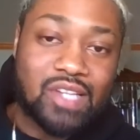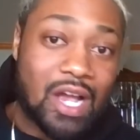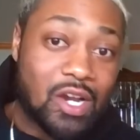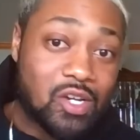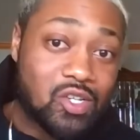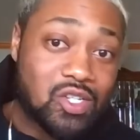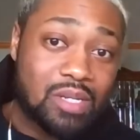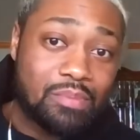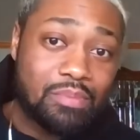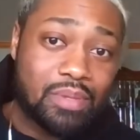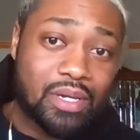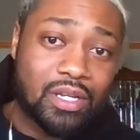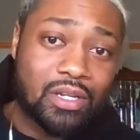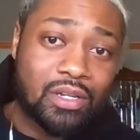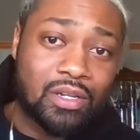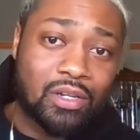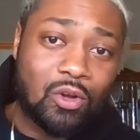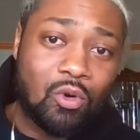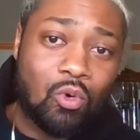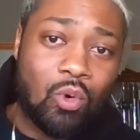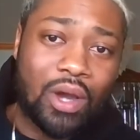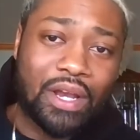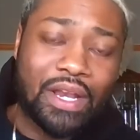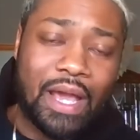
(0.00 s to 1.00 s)
actually
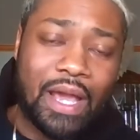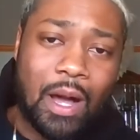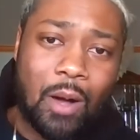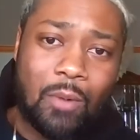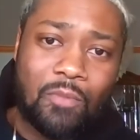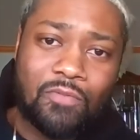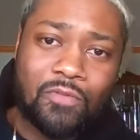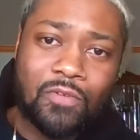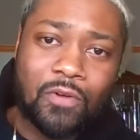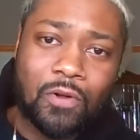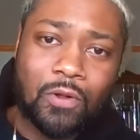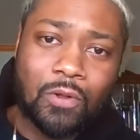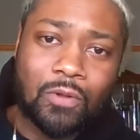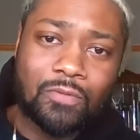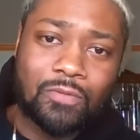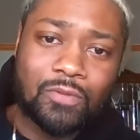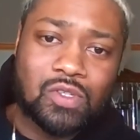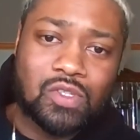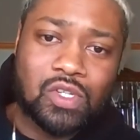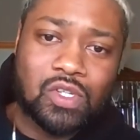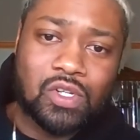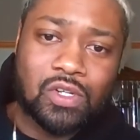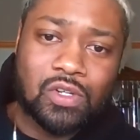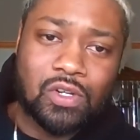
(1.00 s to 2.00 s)
been quite helpful
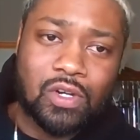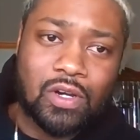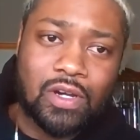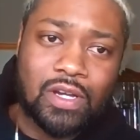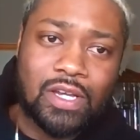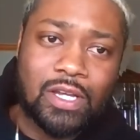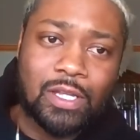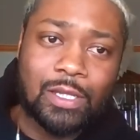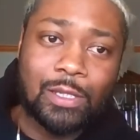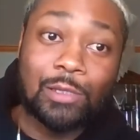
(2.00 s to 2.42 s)
to